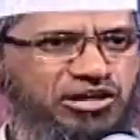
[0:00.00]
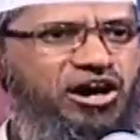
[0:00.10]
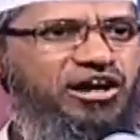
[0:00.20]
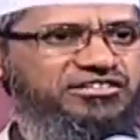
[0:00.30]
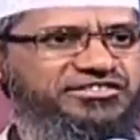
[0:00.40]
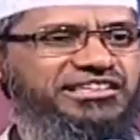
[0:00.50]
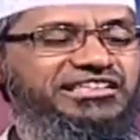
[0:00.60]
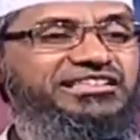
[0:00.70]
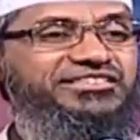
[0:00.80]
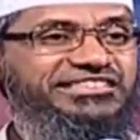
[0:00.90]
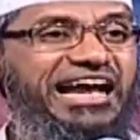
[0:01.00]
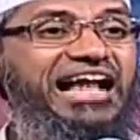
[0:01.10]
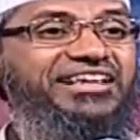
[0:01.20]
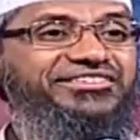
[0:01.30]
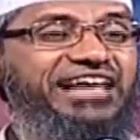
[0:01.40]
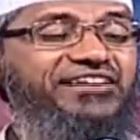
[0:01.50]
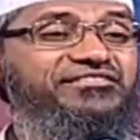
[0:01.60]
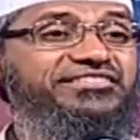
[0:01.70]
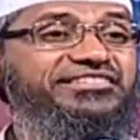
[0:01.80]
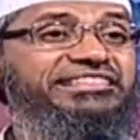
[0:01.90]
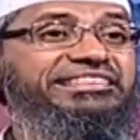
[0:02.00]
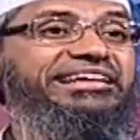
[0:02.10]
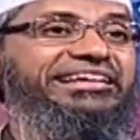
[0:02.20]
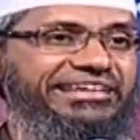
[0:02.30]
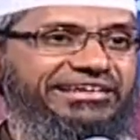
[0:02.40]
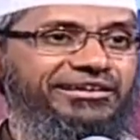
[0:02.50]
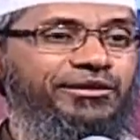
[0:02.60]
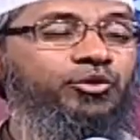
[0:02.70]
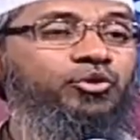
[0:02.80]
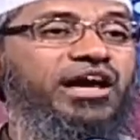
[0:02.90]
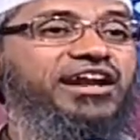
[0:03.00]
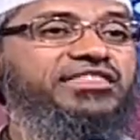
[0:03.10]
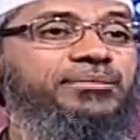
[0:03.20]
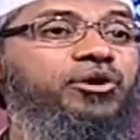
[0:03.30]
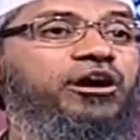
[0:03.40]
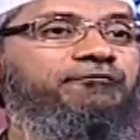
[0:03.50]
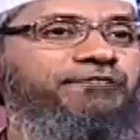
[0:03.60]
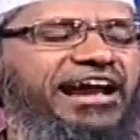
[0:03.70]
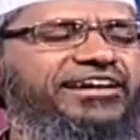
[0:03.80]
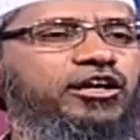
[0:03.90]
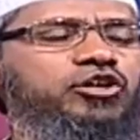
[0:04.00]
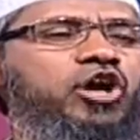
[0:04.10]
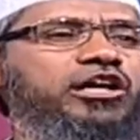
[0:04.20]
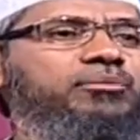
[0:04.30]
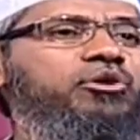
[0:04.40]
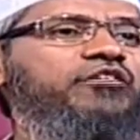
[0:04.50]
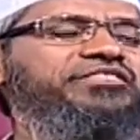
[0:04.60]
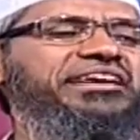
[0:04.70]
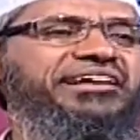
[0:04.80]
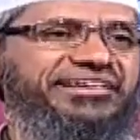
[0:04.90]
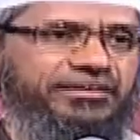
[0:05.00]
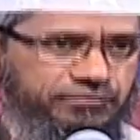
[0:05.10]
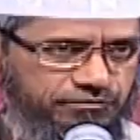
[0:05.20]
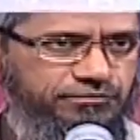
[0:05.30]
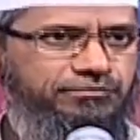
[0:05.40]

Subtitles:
because Charles Darwin is a theory. Quran is a book of fact, not a book of theory.